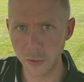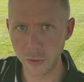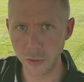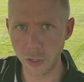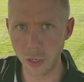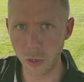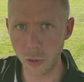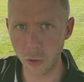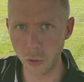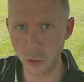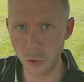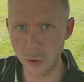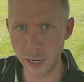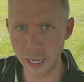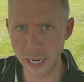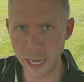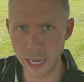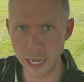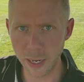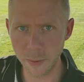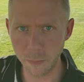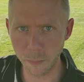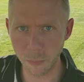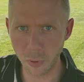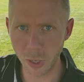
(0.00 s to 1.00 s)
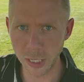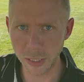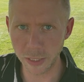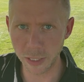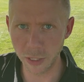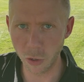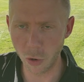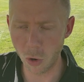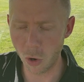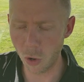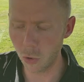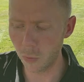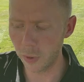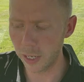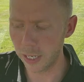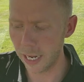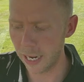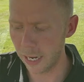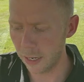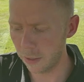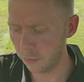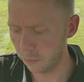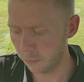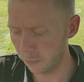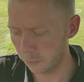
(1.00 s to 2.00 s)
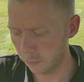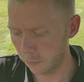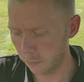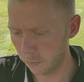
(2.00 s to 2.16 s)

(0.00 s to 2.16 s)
So going ahead and pressing it all the way down.